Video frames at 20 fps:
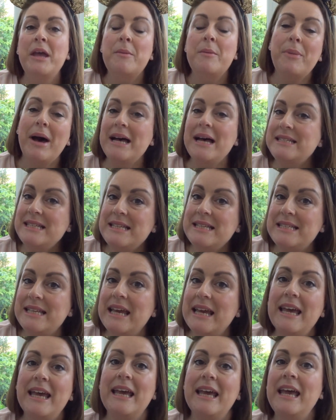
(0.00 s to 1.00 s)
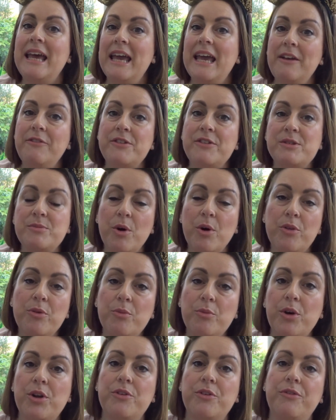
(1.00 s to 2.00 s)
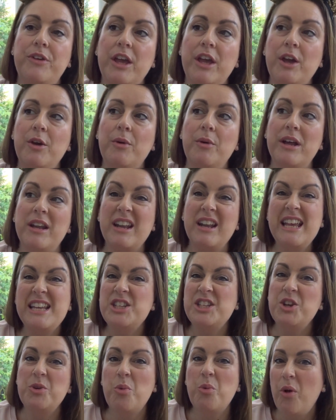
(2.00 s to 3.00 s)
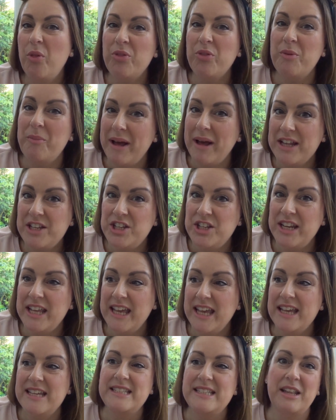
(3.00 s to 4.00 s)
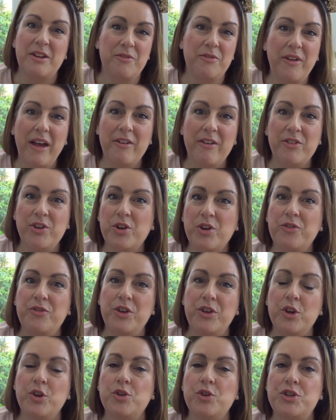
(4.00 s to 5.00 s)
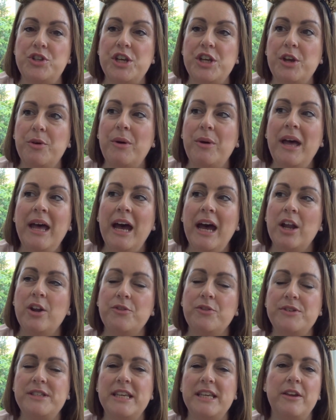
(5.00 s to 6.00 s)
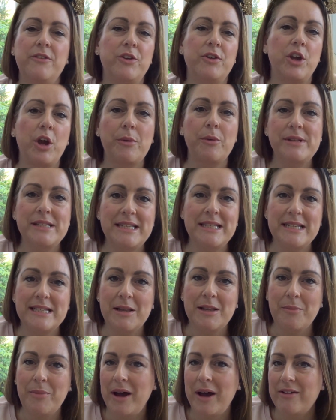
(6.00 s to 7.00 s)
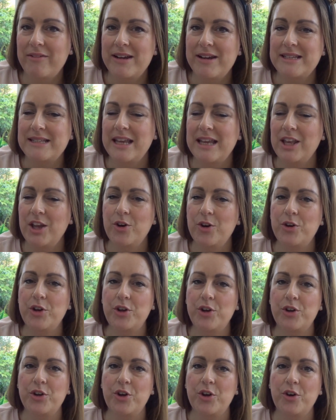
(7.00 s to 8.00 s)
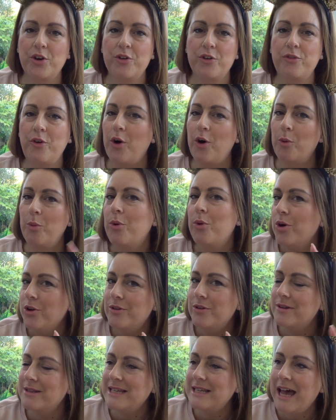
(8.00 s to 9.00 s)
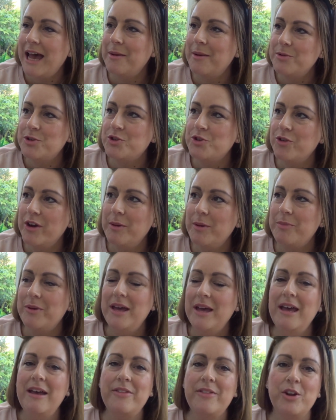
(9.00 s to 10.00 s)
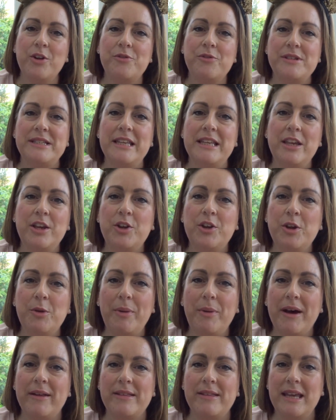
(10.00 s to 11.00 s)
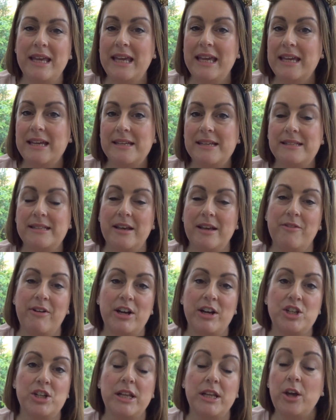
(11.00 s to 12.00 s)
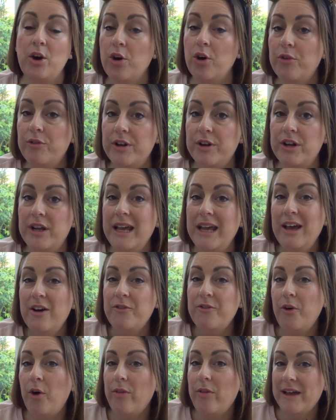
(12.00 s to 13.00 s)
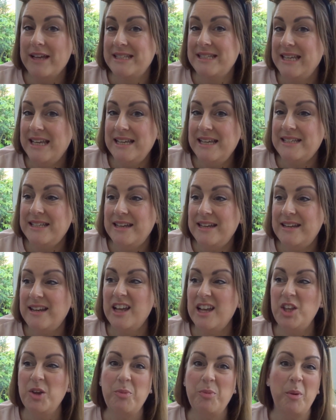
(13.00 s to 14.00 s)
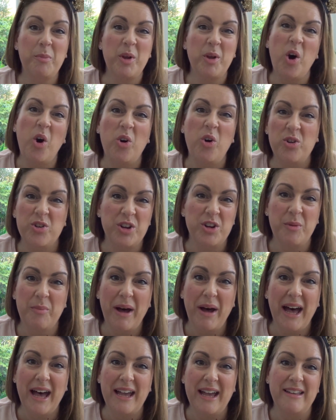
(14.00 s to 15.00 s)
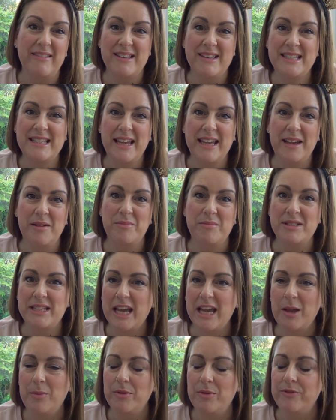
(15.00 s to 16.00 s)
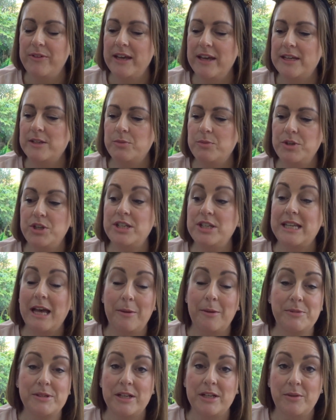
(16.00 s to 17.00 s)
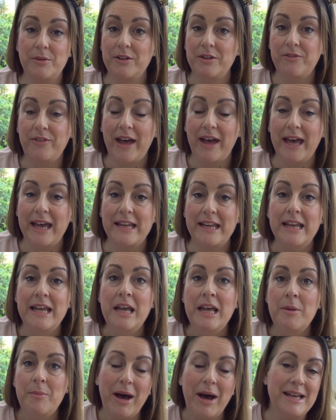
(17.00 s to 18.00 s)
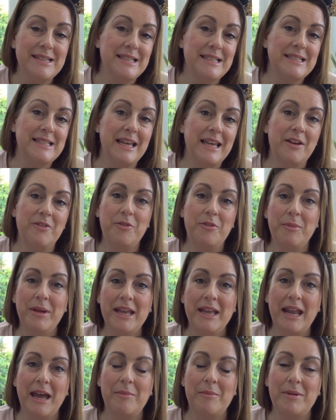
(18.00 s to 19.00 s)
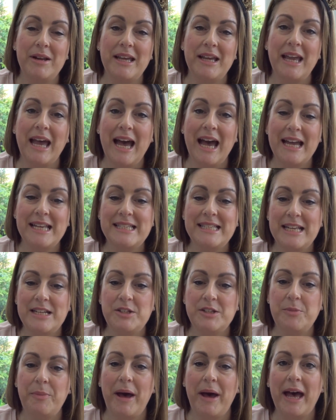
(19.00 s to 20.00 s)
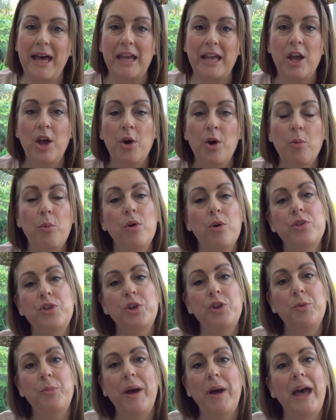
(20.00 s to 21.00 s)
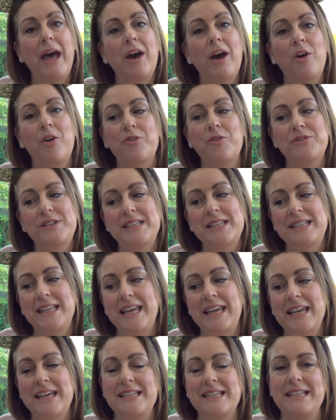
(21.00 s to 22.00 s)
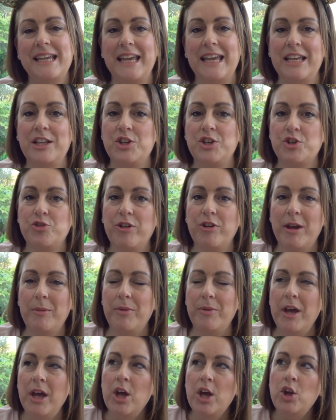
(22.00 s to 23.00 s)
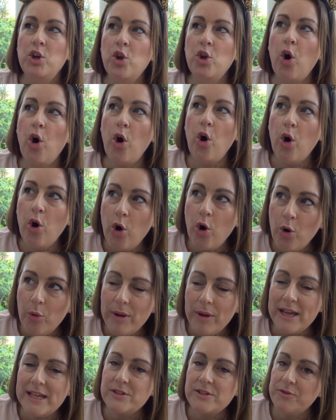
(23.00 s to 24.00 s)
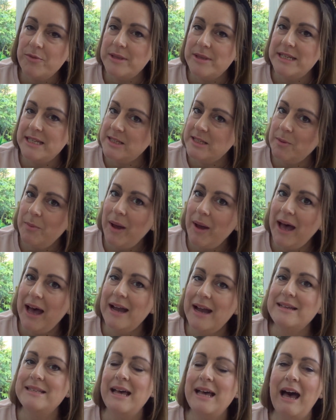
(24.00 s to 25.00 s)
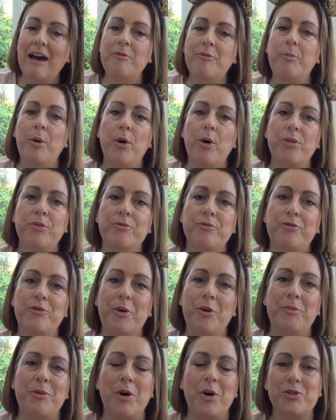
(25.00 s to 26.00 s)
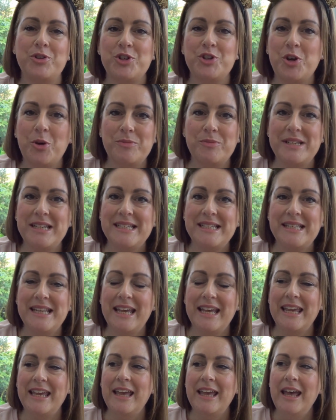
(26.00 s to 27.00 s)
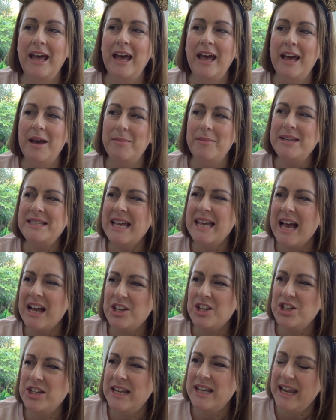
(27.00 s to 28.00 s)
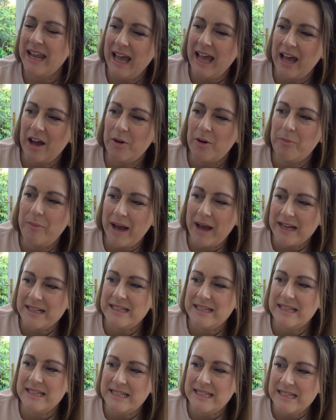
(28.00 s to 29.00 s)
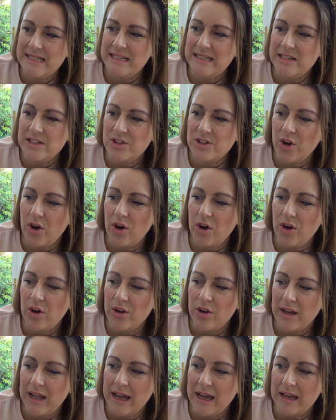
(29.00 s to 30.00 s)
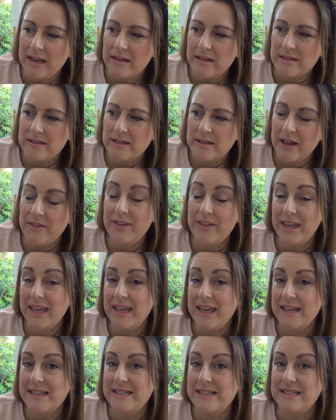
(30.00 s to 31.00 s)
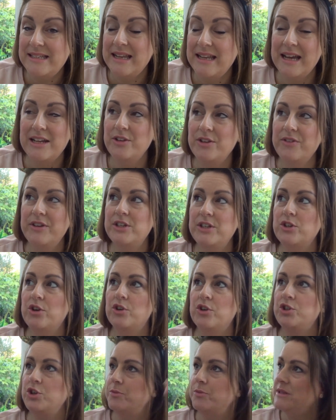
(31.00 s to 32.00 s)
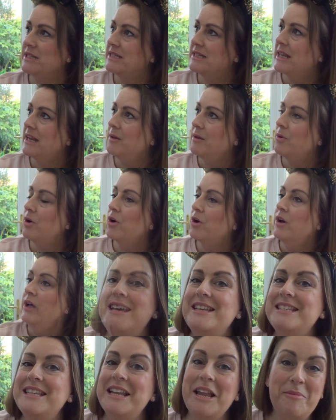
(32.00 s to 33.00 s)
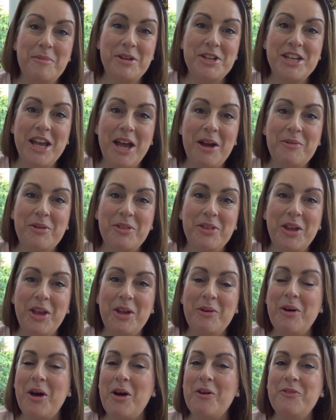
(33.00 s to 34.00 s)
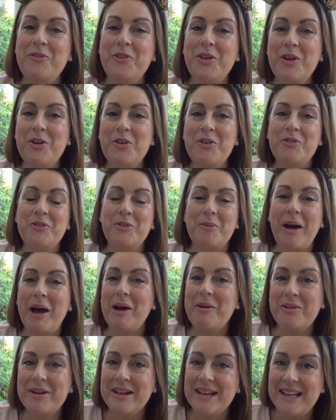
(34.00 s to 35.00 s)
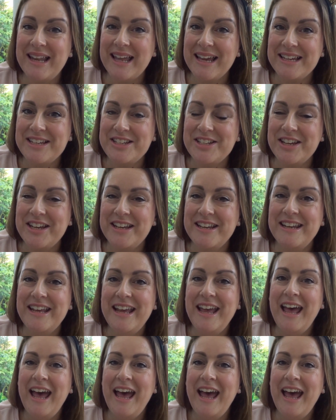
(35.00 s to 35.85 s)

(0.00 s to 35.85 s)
But as I say, if there's more than one of you, unless you want the matching ears, then fair enough, you could do. And obviously if you're going to Disneyland Paris and you're only going to go for a one-time trip, then obviously you're going to buy the ears that are actually current for that season, and you're probably all going to buy the same type of ears, which is absolutely fine. But as I say, for me and Emily, I tend to buy 1 new pair of Disney ears each trip. Not always from the Disney parks, I have bought them from On Shop Disney. Is it actually now back to the Disney store online? I think it is, isn't it? I don't think it's called Shop Disney anymore. So let me share with you a few from our collection.